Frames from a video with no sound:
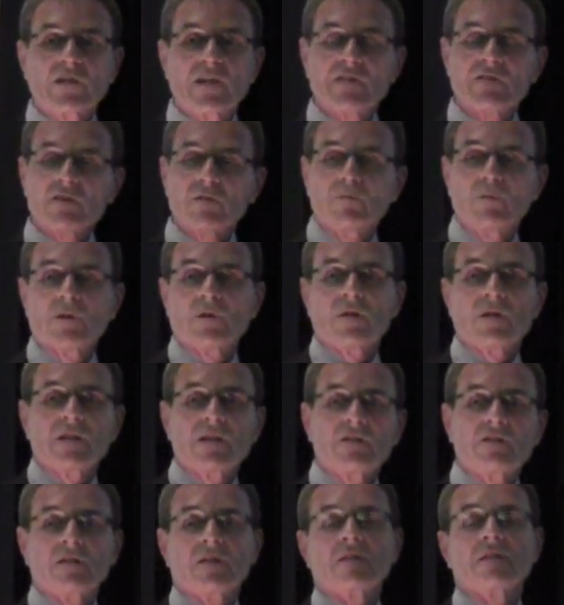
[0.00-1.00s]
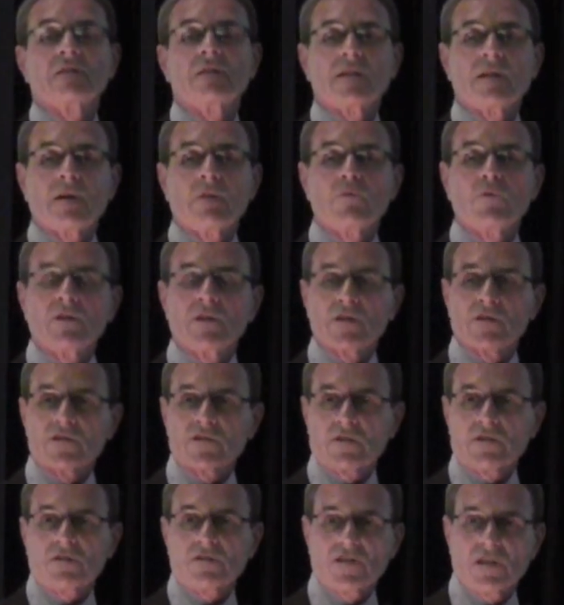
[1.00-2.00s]
We have the ability that when
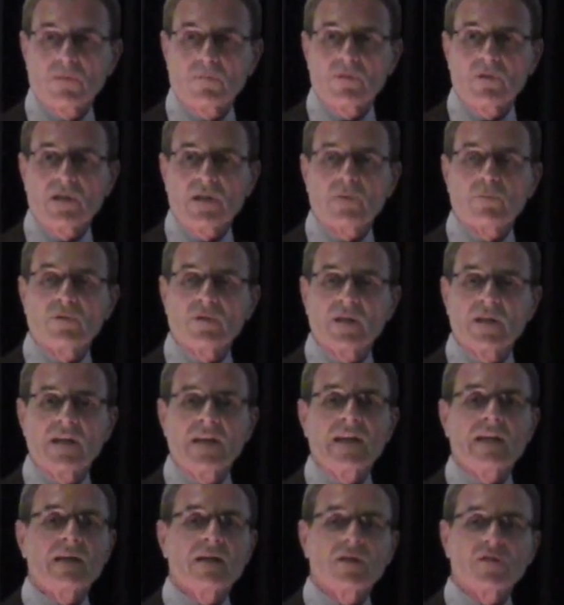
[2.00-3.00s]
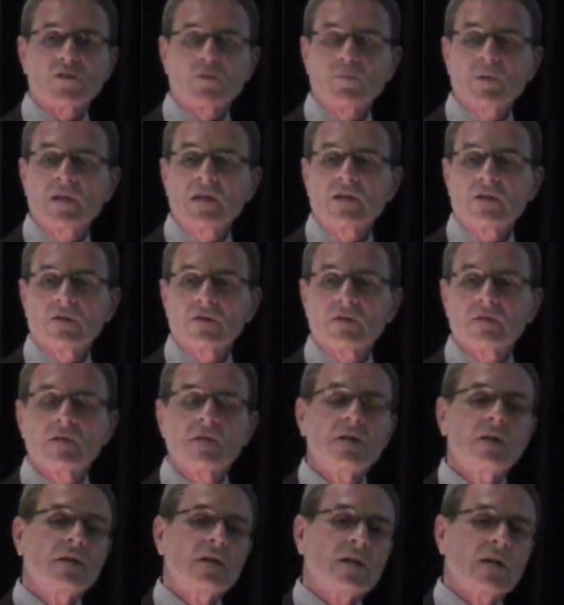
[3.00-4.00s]
there's an assembly, a play, a speaker,